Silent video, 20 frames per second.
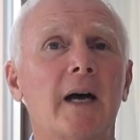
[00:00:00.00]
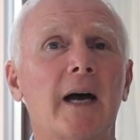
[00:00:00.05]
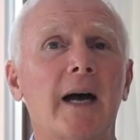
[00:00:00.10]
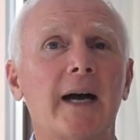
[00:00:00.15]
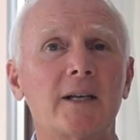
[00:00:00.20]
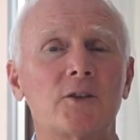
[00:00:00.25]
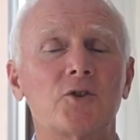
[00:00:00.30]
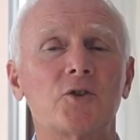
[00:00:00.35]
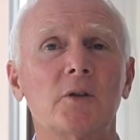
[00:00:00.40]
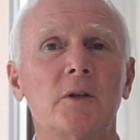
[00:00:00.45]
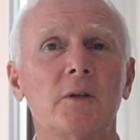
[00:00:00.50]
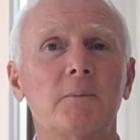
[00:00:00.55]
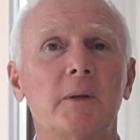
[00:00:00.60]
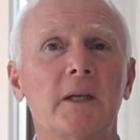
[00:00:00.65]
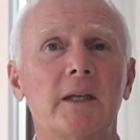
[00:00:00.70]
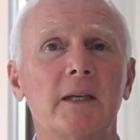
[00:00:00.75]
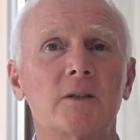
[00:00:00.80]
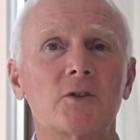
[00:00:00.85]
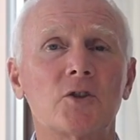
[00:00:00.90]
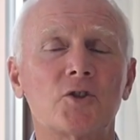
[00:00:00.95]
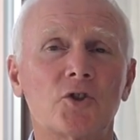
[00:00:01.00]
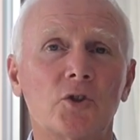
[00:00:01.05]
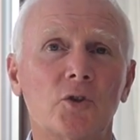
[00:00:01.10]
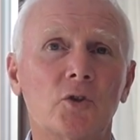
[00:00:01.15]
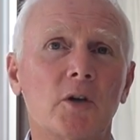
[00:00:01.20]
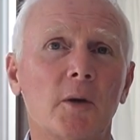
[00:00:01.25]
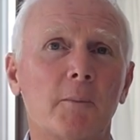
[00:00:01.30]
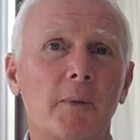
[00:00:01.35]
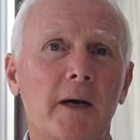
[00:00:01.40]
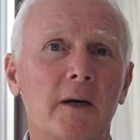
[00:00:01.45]
actually begin to
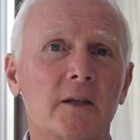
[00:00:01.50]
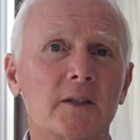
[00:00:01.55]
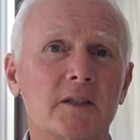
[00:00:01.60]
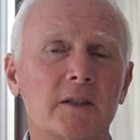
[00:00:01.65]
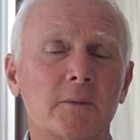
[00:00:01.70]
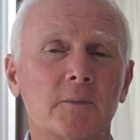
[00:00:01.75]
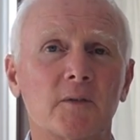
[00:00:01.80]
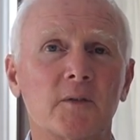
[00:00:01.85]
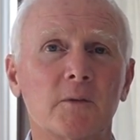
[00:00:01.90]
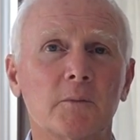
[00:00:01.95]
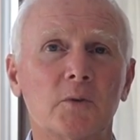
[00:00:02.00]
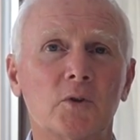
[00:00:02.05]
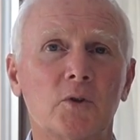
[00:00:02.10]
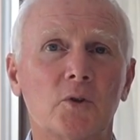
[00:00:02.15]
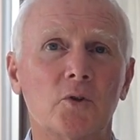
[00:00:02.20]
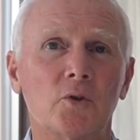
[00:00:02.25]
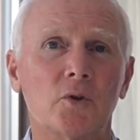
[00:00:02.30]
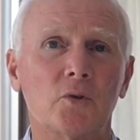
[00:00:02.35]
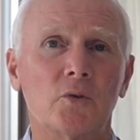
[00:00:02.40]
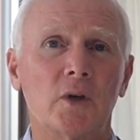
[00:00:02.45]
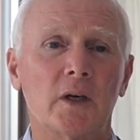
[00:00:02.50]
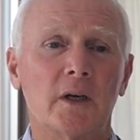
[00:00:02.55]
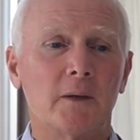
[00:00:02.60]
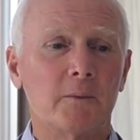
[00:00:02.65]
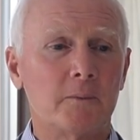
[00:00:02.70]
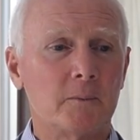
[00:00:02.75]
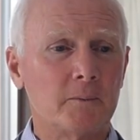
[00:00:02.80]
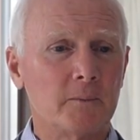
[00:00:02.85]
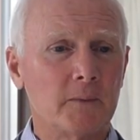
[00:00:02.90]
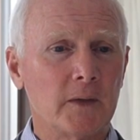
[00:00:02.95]
talk about some of the
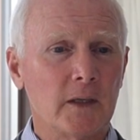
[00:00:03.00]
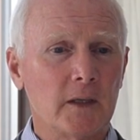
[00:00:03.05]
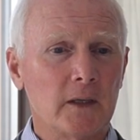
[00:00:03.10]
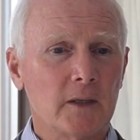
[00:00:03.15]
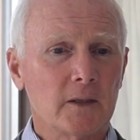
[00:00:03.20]
more